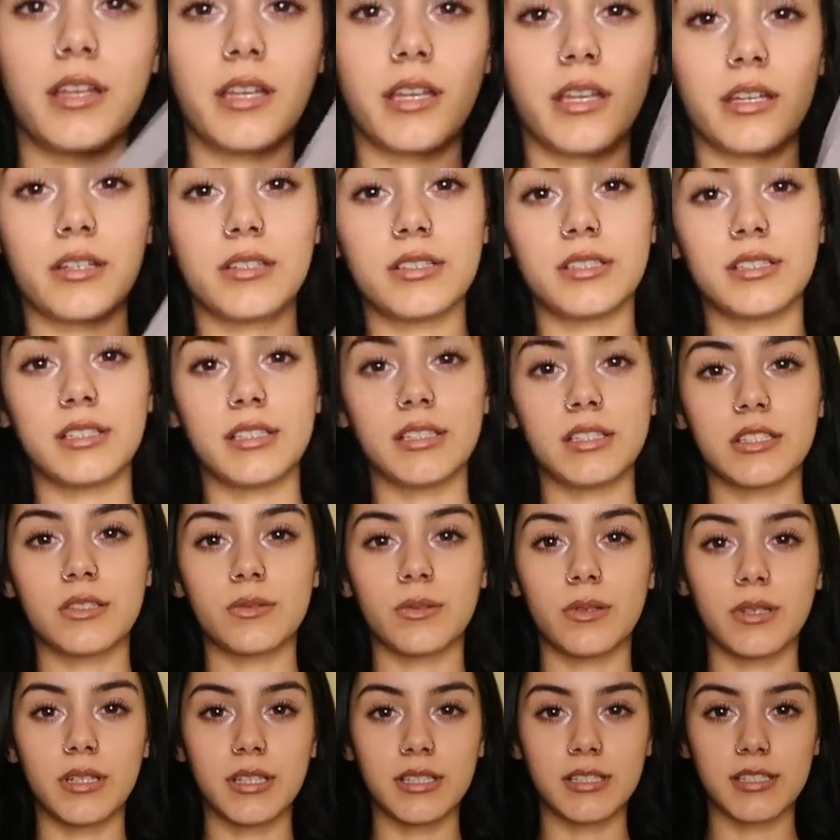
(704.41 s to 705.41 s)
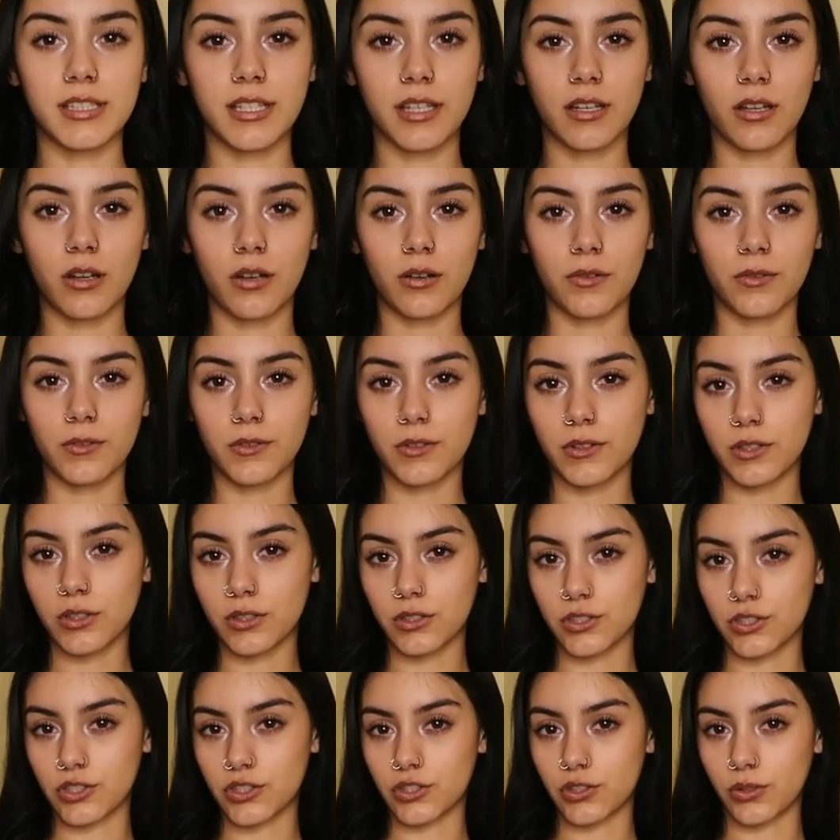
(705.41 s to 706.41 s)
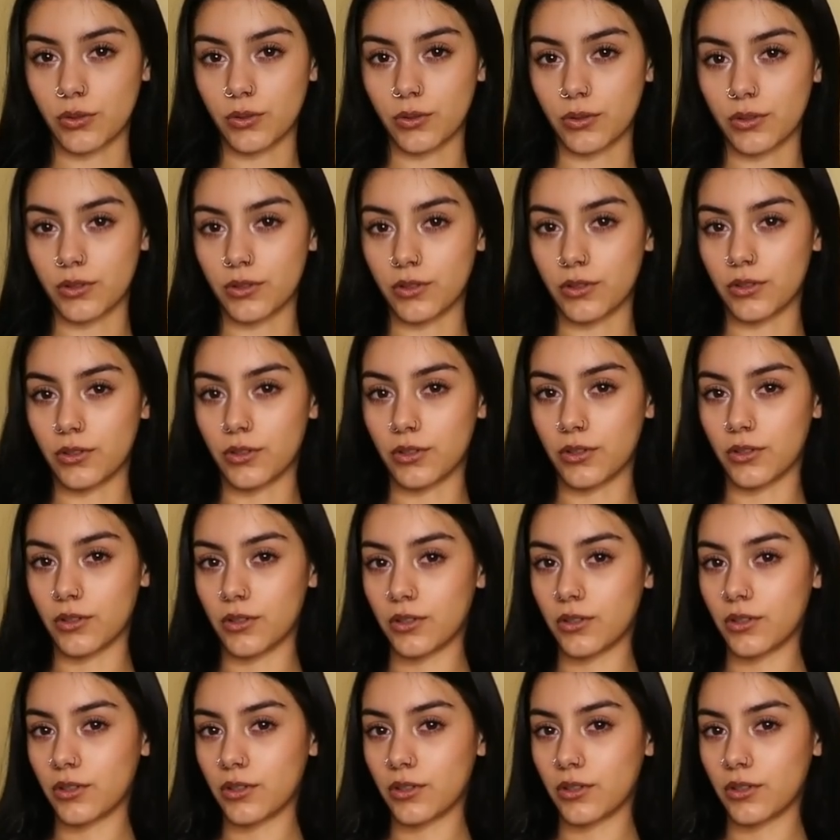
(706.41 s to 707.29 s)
Here's this one, it's like off the shoulder.